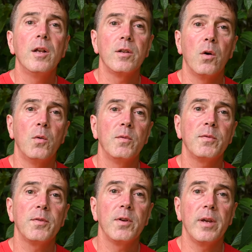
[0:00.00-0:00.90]
Don't
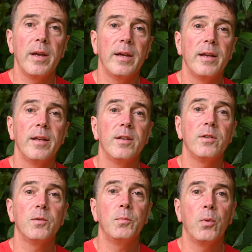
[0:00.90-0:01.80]
forget
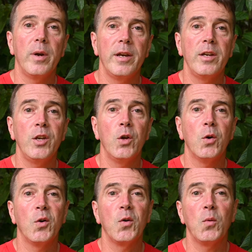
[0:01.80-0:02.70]
to bring
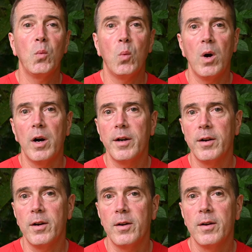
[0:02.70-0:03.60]
your
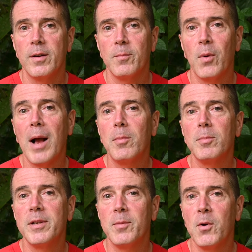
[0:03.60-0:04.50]
water.
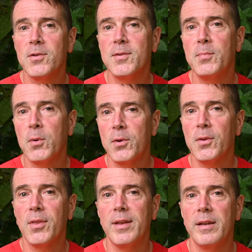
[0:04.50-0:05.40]
Probably the most
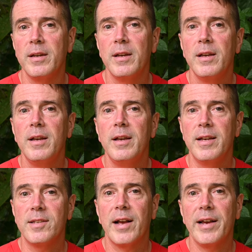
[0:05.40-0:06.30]
important thing
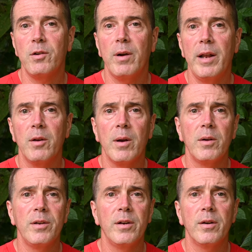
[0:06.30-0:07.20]
is hydrating
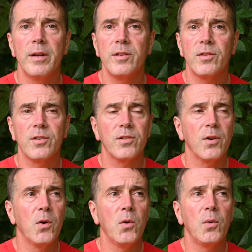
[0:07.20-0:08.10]
around here. It's
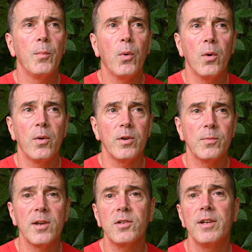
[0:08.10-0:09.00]
so important,
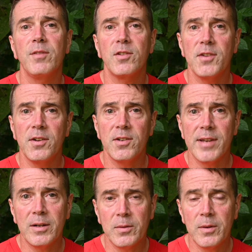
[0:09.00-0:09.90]
especially if the sun is
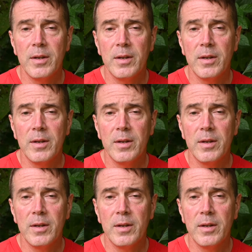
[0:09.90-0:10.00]
out.